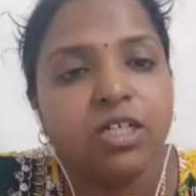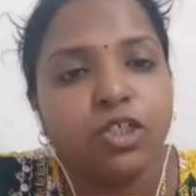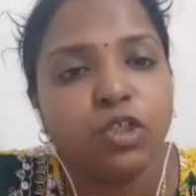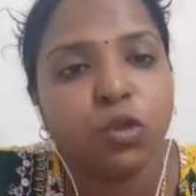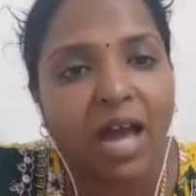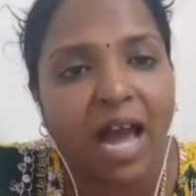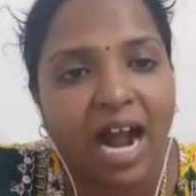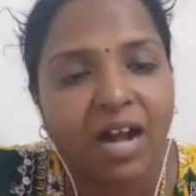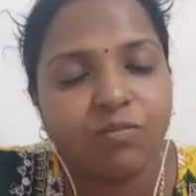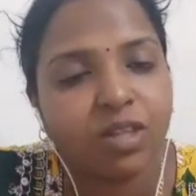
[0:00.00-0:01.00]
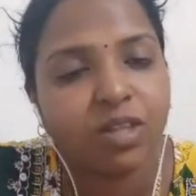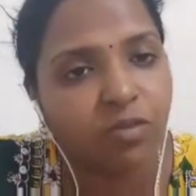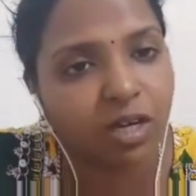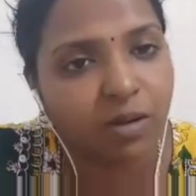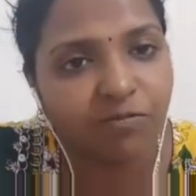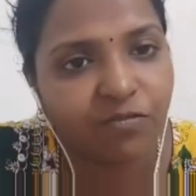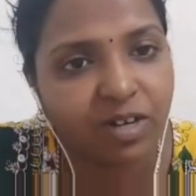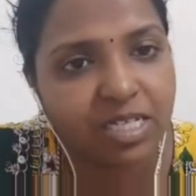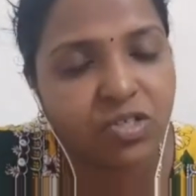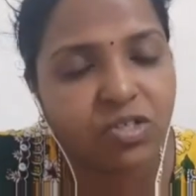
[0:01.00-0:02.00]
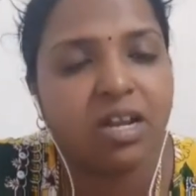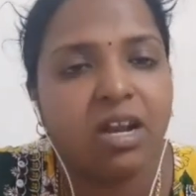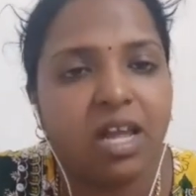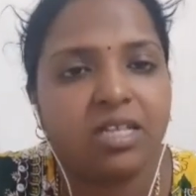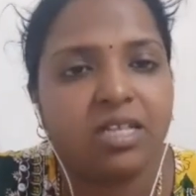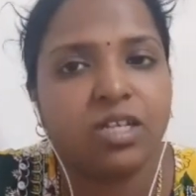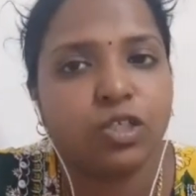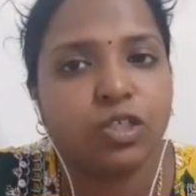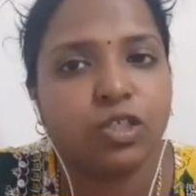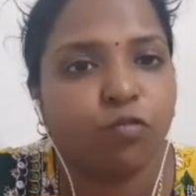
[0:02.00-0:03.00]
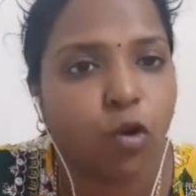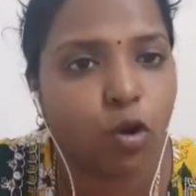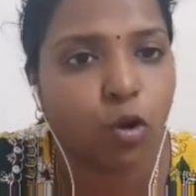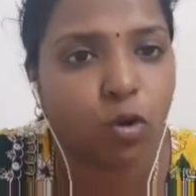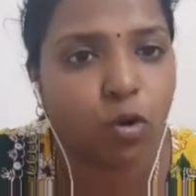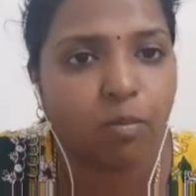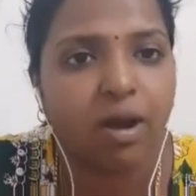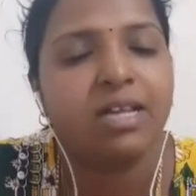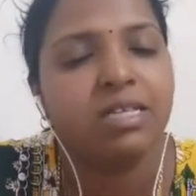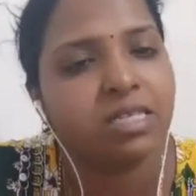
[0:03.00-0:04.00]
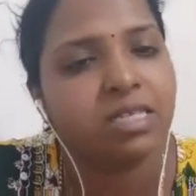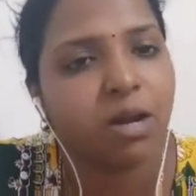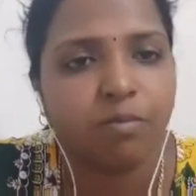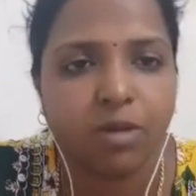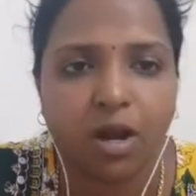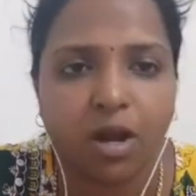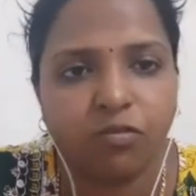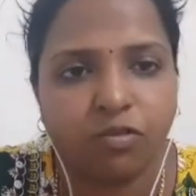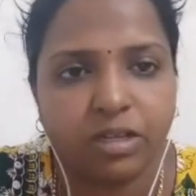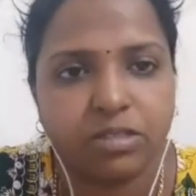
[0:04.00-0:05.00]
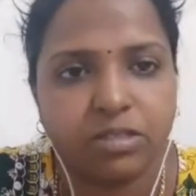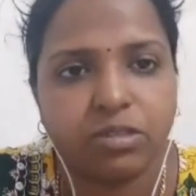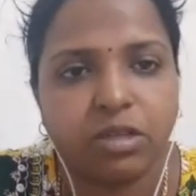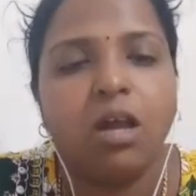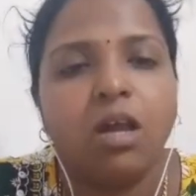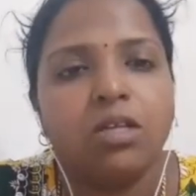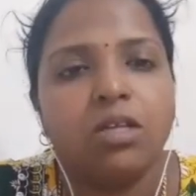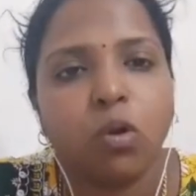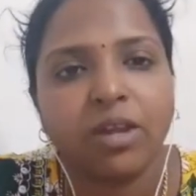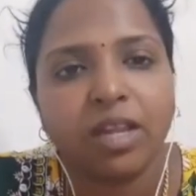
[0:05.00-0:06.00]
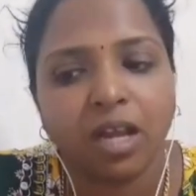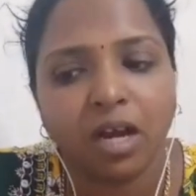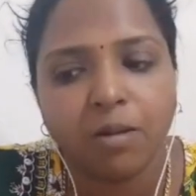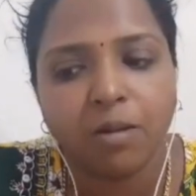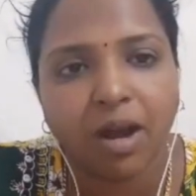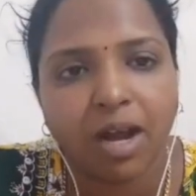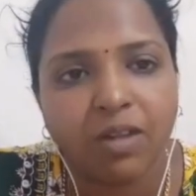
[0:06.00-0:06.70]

should have the verb first, next it should followed by some noun phrase. So here my